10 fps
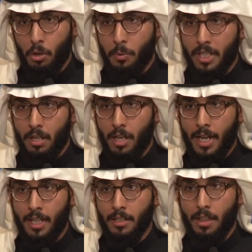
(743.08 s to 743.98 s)
Korea
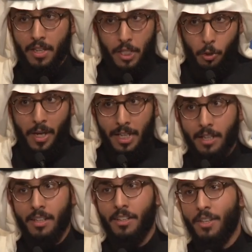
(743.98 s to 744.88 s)
and the
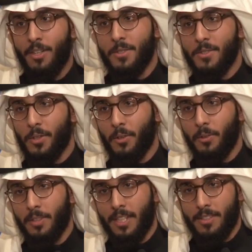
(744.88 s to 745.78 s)
UAE.
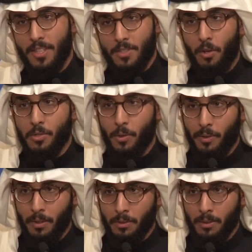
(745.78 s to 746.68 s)
So that's
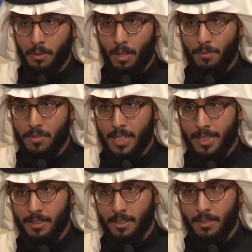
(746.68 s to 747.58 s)
also another Gulf
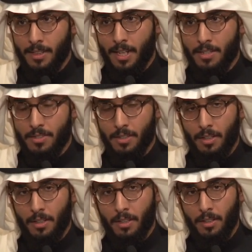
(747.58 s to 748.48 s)
state that has
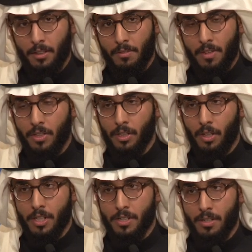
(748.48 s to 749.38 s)
a very
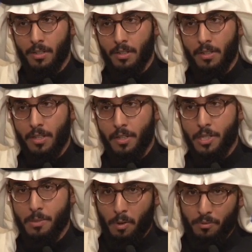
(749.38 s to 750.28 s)
large
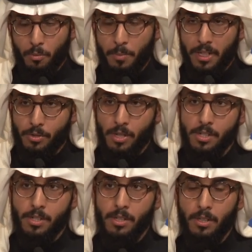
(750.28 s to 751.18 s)
smartphone
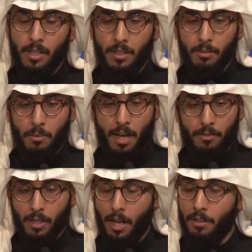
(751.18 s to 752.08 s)
penetration, and we
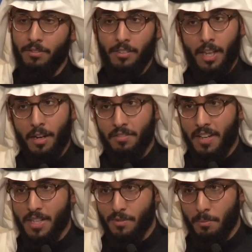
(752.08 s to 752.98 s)
have a lot of
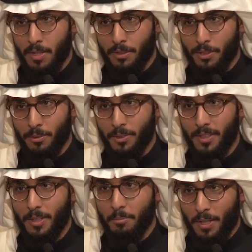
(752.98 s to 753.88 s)
fans from there too
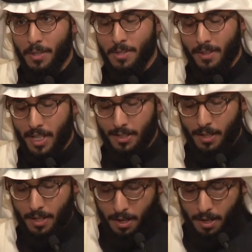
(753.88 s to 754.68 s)
because of that.